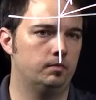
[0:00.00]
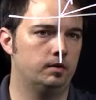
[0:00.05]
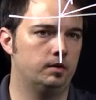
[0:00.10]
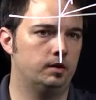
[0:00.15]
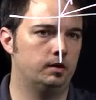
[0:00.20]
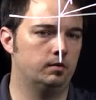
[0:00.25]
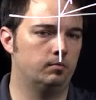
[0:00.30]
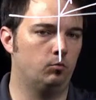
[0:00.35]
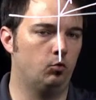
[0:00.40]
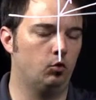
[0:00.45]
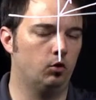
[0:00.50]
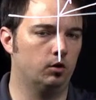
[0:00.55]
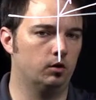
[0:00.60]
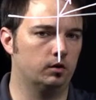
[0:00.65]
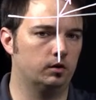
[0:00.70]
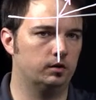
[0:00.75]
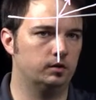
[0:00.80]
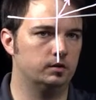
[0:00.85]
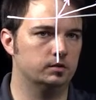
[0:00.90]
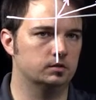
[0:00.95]
in
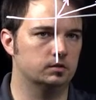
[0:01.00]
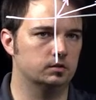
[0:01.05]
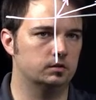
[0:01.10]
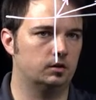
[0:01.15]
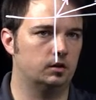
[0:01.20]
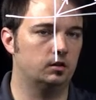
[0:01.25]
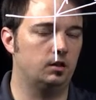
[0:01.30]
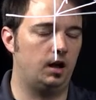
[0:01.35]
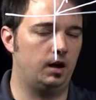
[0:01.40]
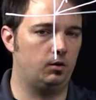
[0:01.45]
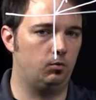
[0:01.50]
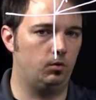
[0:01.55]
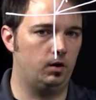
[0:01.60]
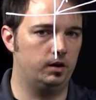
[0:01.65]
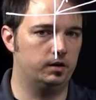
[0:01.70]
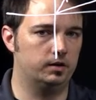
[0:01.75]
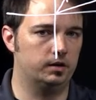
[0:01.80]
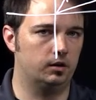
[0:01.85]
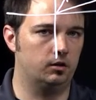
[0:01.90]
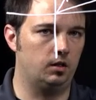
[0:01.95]

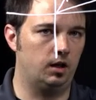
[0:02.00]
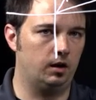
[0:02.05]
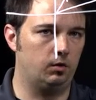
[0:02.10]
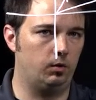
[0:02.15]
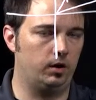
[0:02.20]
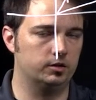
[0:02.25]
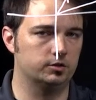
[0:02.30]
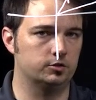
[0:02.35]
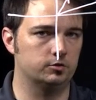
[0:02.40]
a clockwise